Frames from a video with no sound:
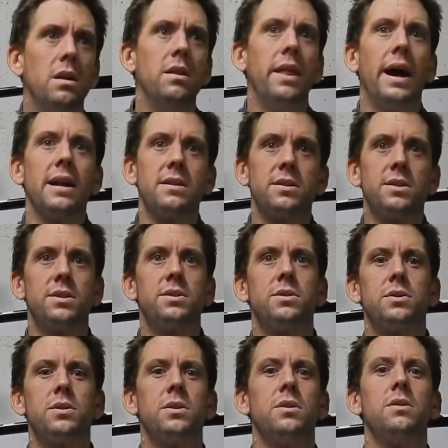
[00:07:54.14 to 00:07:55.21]

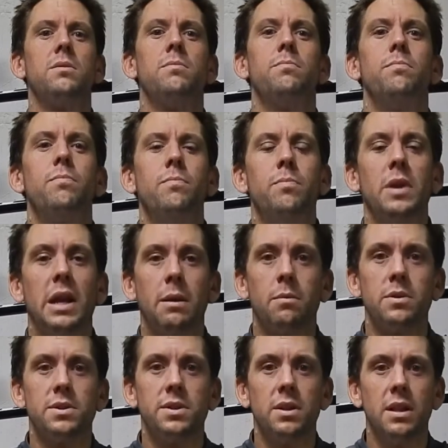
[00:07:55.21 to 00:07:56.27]
That's been
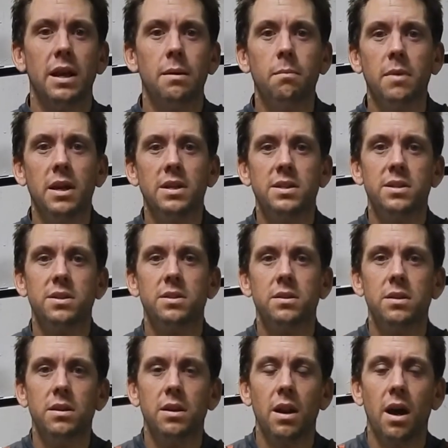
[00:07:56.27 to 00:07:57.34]
able to let me
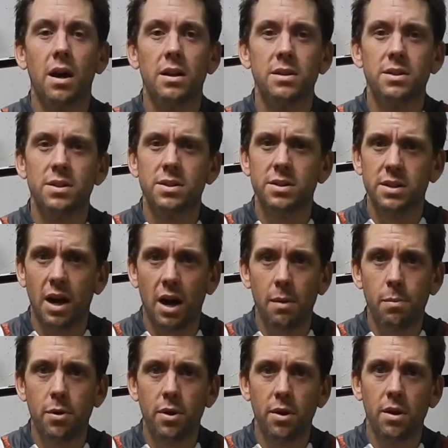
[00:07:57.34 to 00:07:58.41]
not
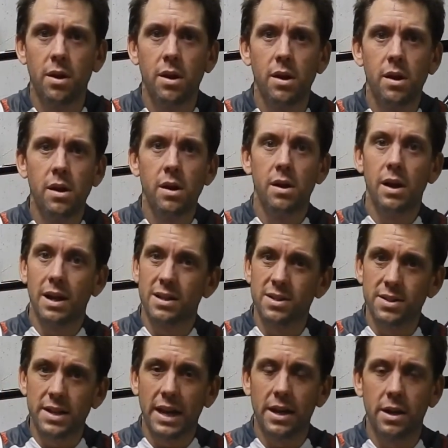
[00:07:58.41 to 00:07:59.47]
stop and
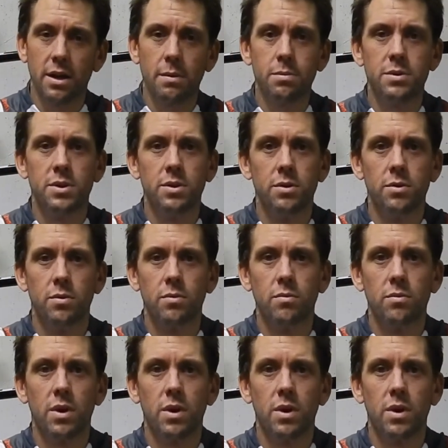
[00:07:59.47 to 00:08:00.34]
stand up to